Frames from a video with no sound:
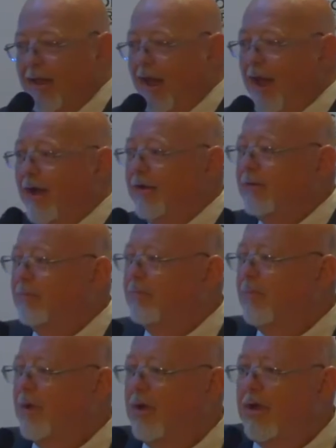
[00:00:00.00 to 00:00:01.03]
Yeah.
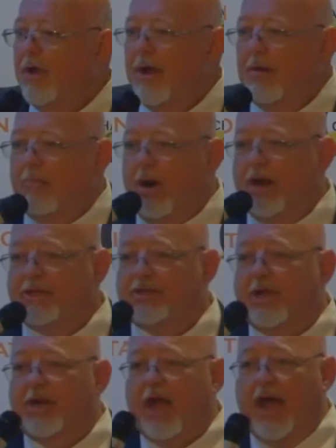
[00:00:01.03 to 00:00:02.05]
Marty's a
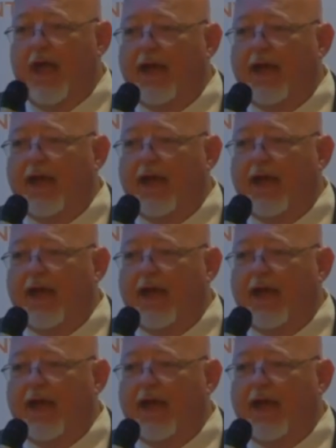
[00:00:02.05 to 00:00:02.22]
good guy.